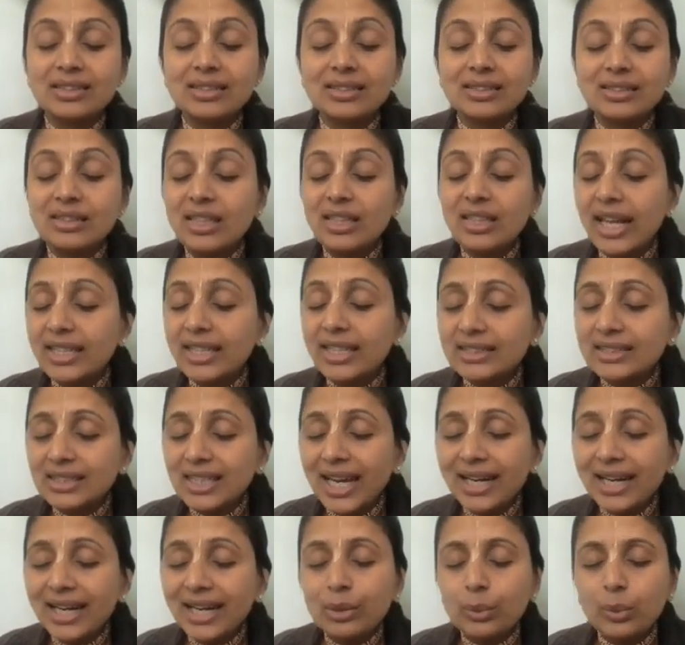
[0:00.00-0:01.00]
This is the
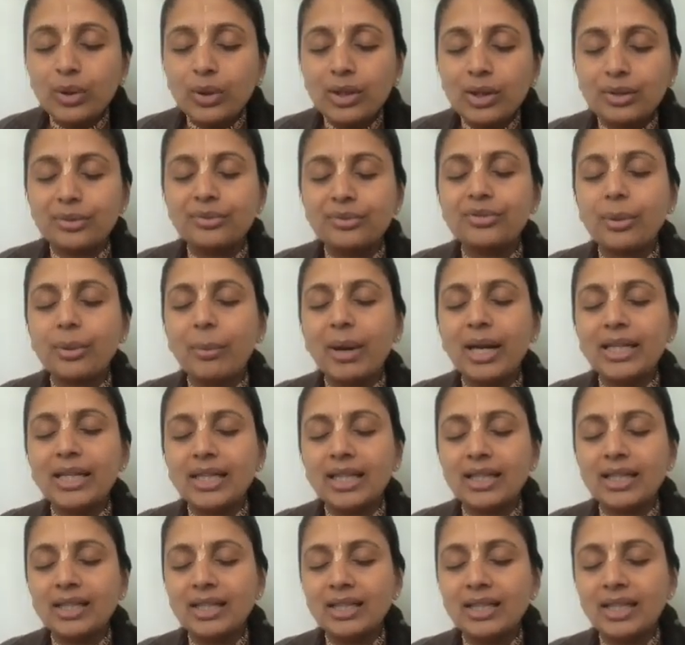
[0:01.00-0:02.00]
exact word of the
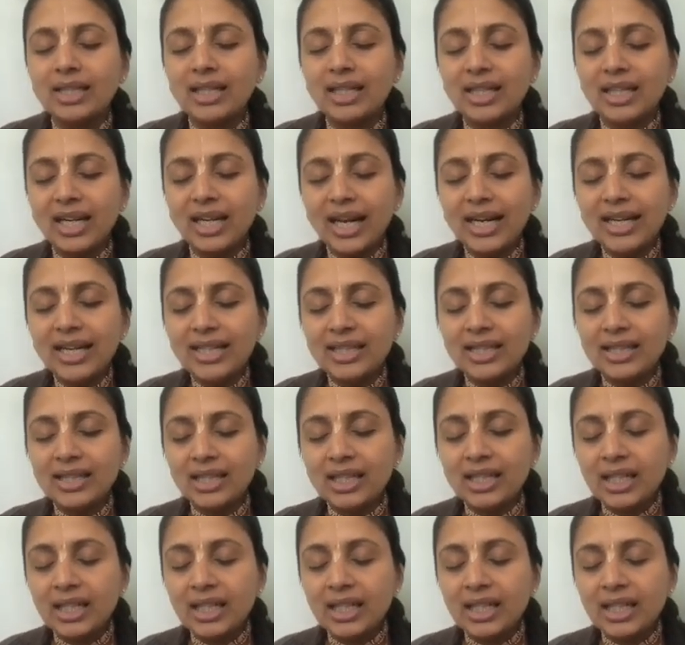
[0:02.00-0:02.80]
mind, right?